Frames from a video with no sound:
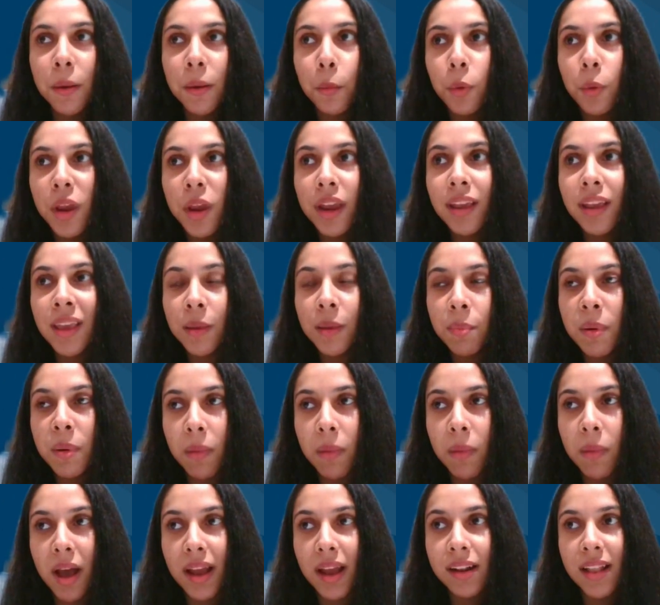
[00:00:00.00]
we keep in
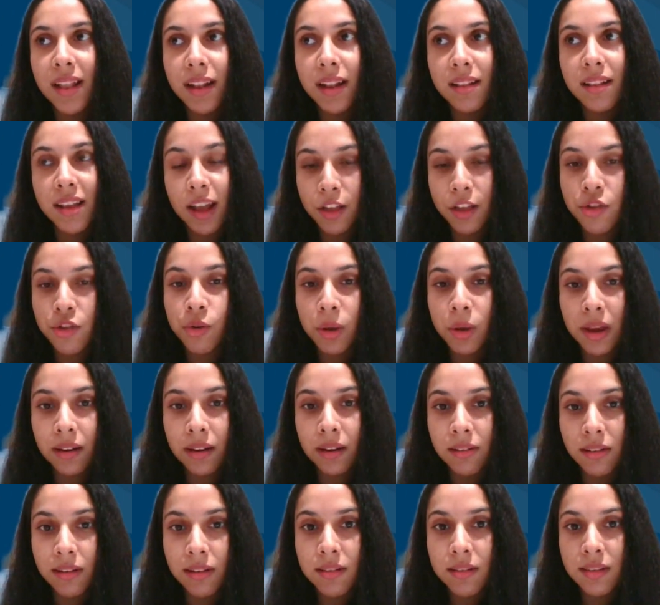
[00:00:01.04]
mind that the
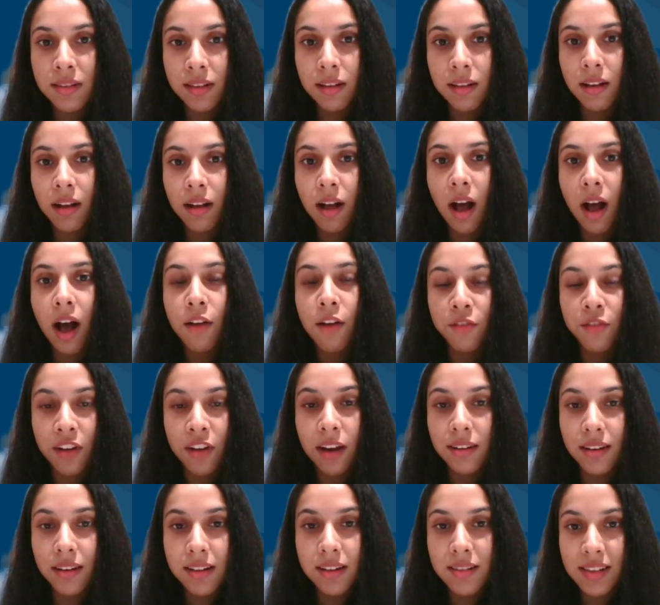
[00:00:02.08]
educators are
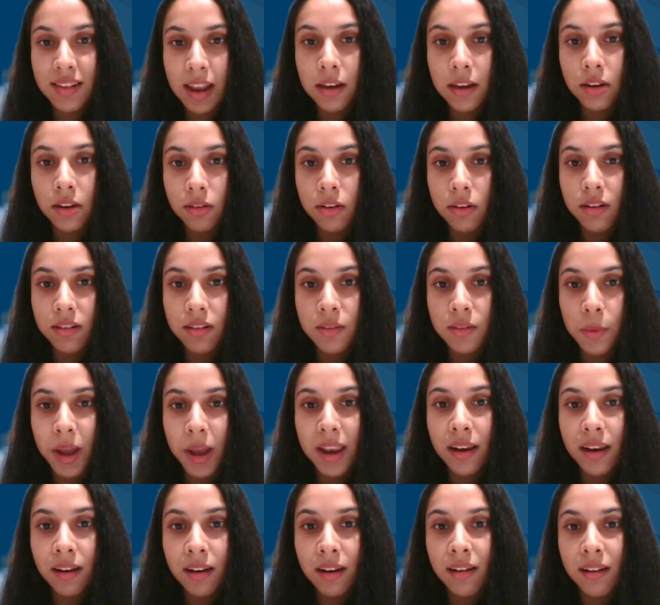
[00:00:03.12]
front and center as
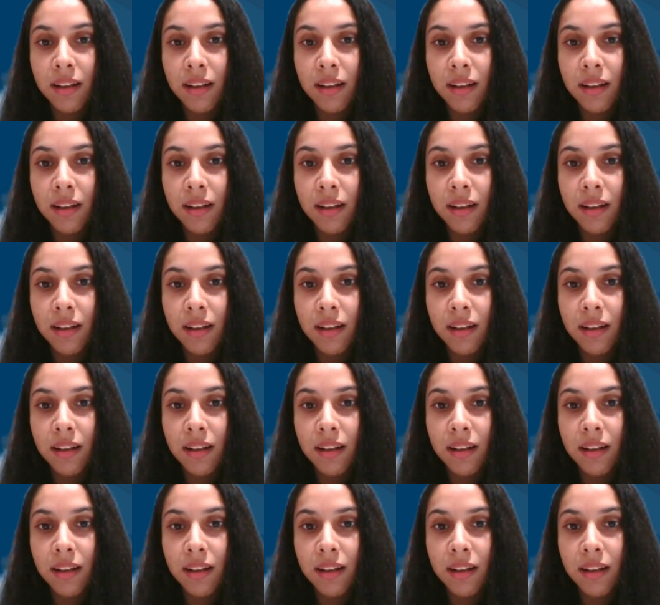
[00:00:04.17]
well,